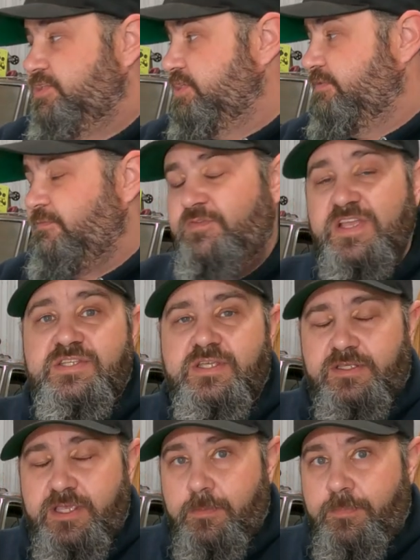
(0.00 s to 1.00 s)
It's just
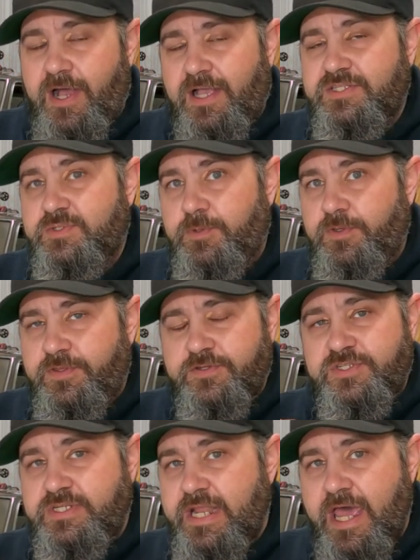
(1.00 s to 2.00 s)
physically impossible.
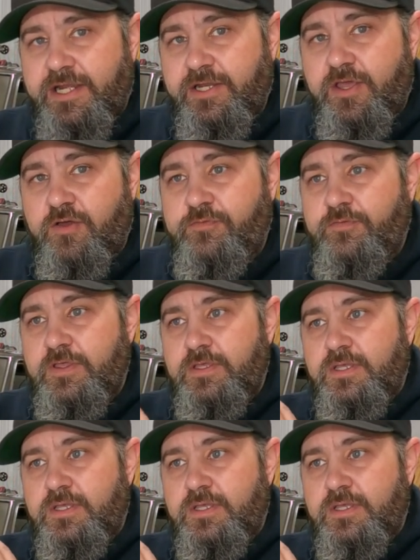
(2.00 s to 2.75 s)
There's not enough